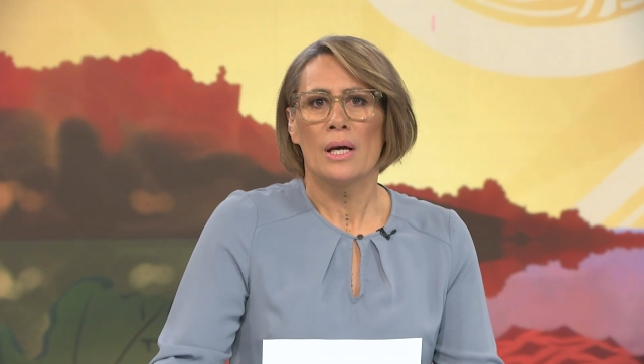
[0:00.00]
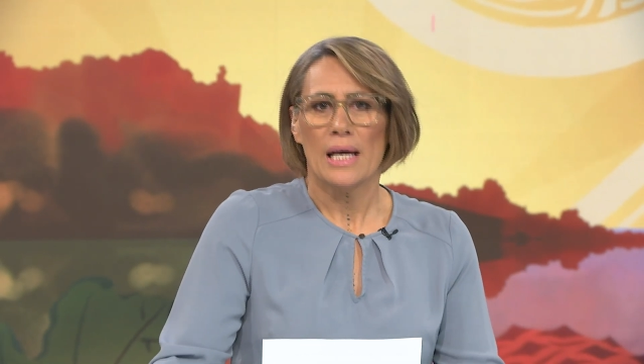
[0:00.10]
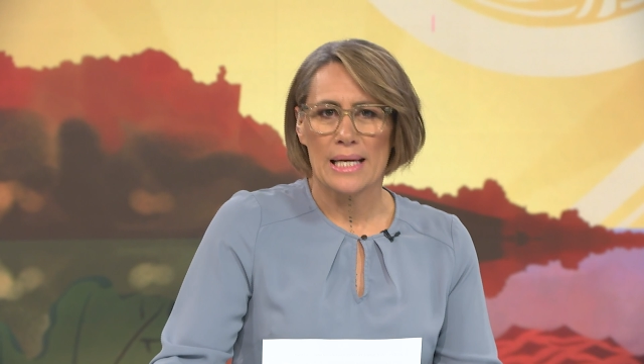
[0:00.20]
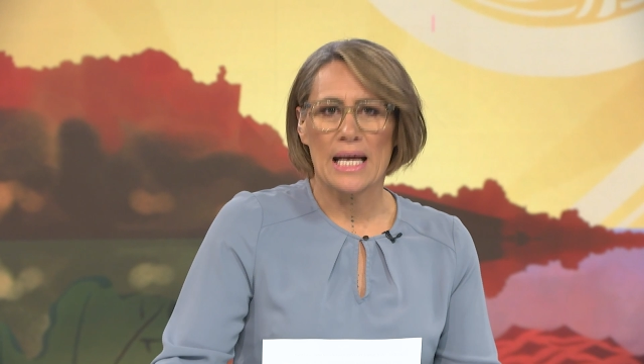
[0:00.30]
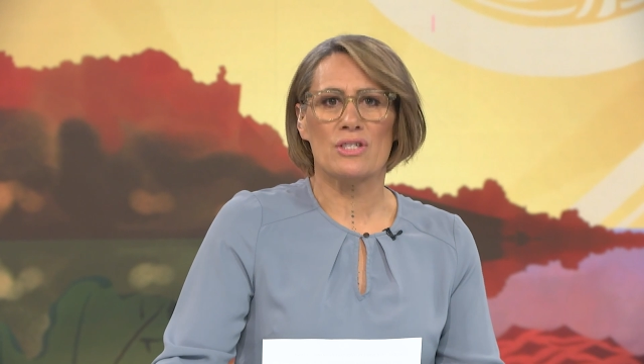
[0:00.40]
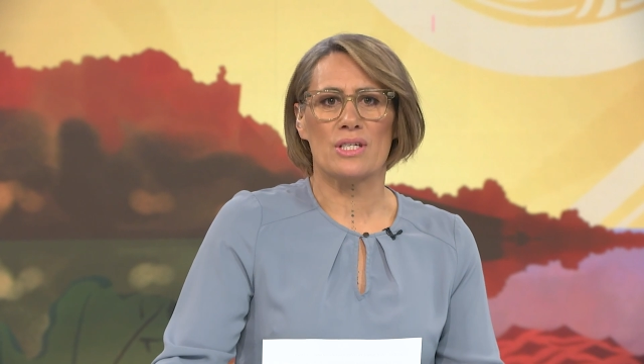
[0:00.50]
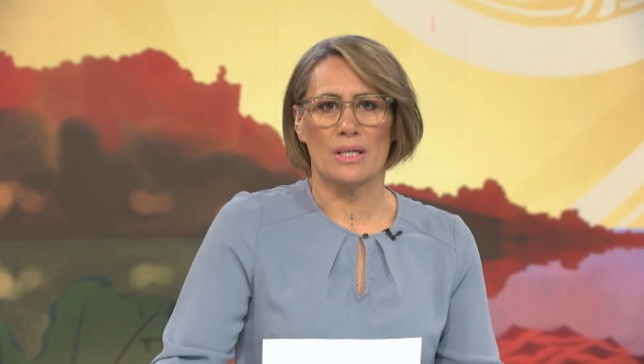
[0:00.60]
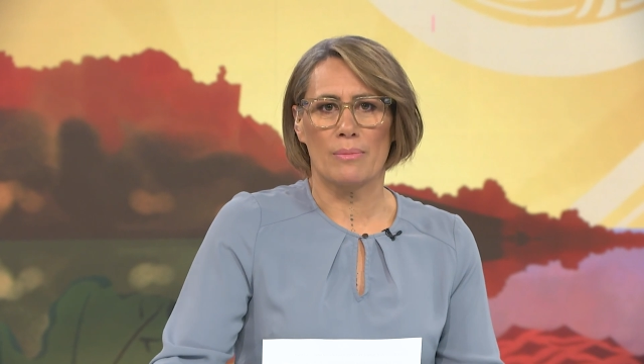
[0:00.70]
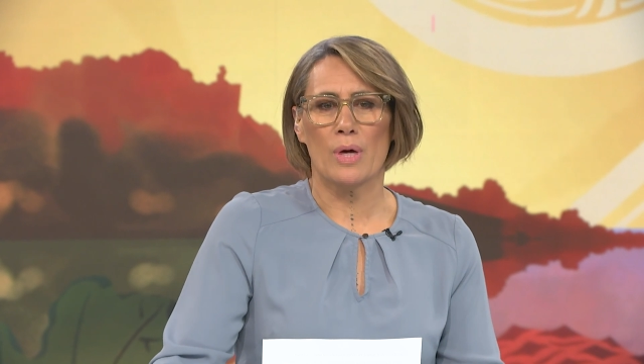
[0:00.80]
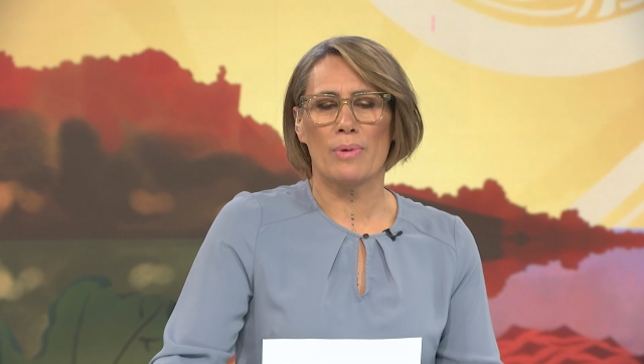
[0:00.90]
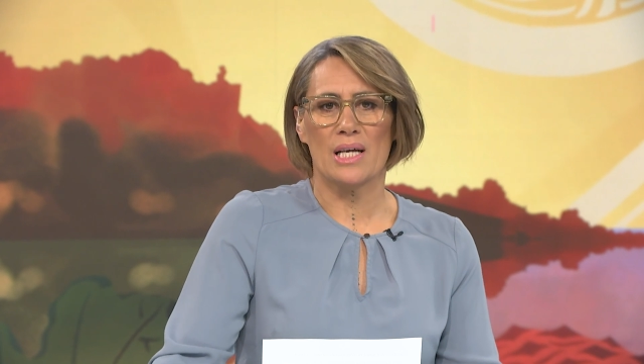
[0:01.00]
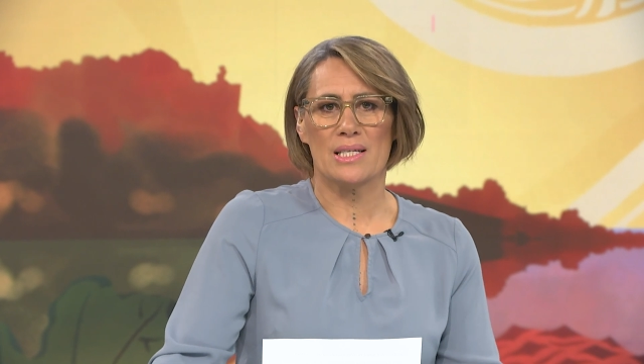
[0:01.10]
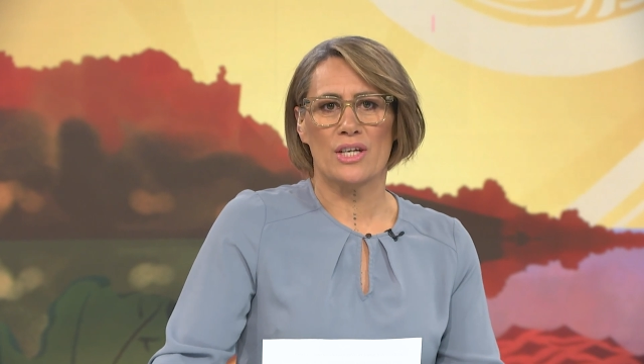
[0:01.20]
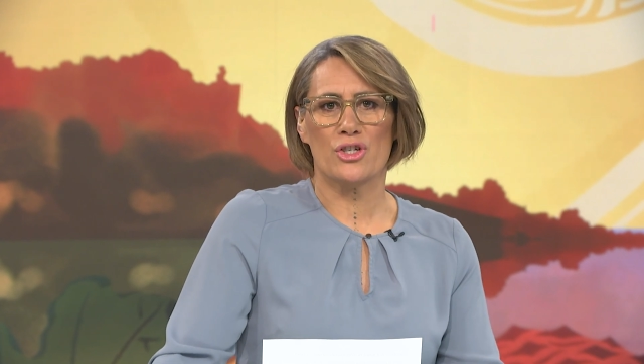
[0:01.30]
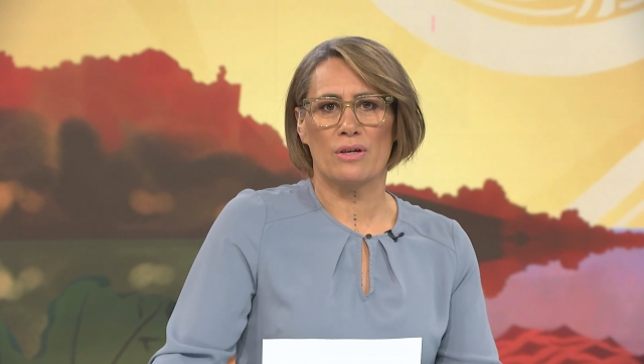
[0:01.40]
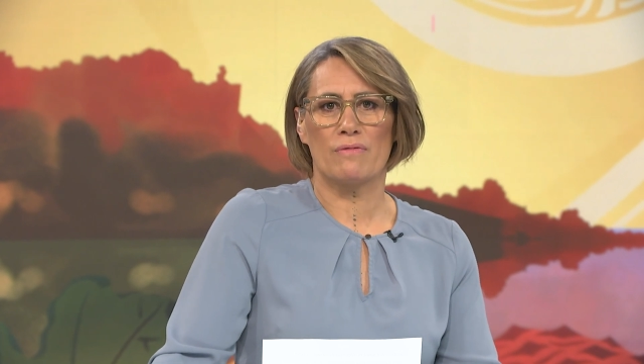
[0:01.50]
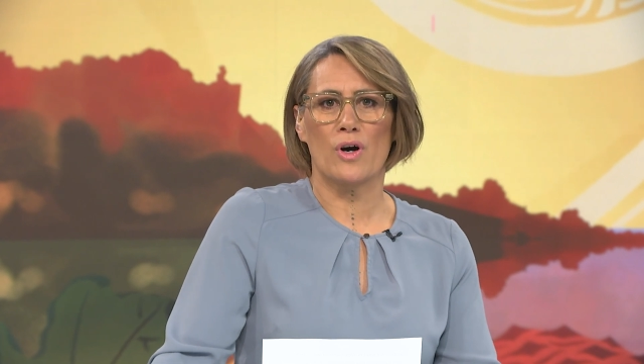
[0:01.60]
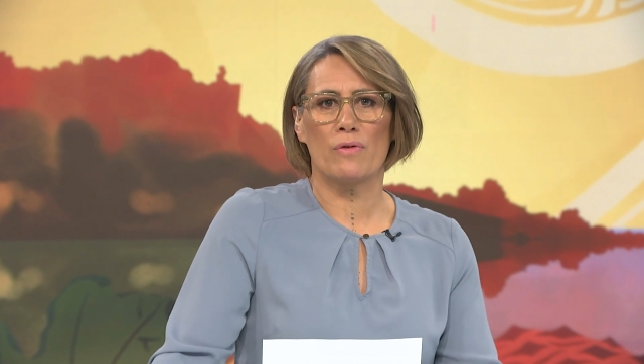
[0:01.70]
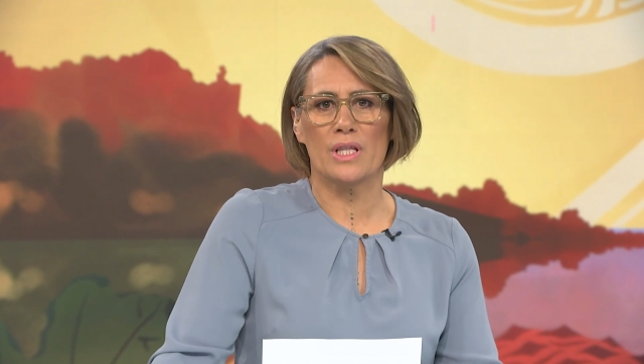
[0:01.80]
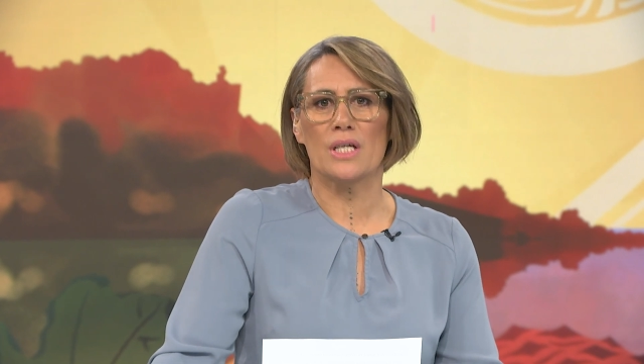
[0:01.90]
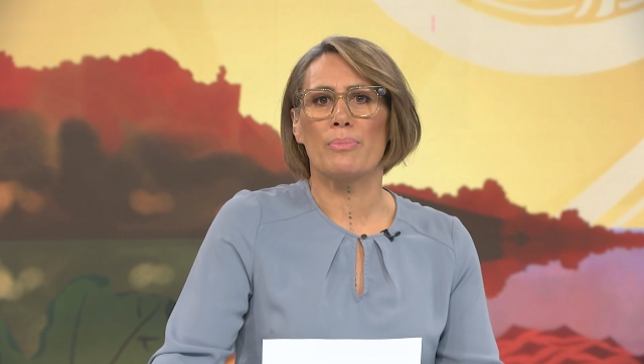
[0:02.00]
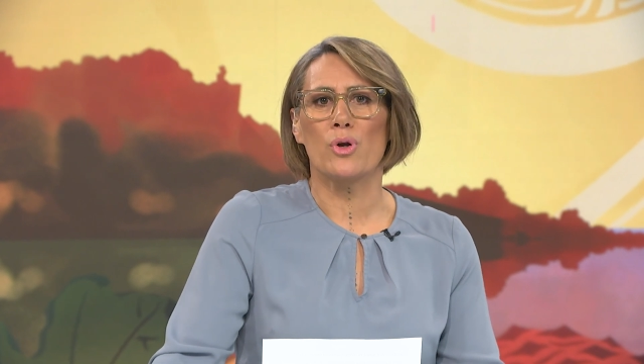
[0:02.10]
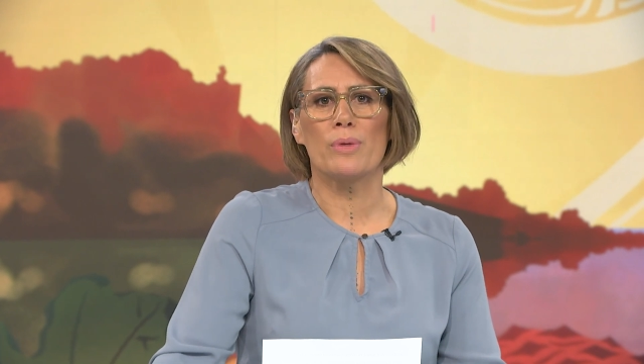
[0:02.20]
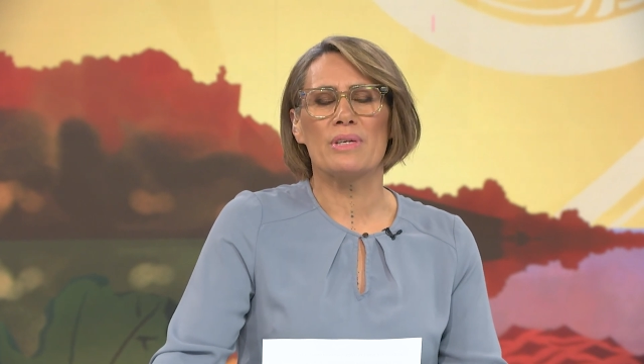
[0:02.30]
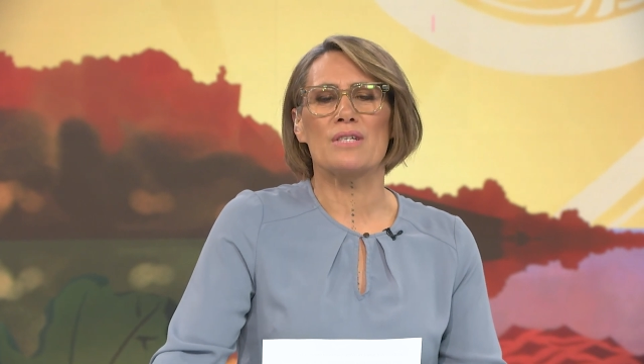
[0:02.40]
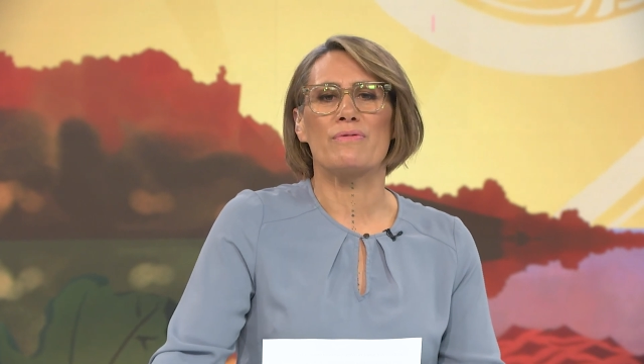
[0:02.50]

announcing a mobilization involving the deployment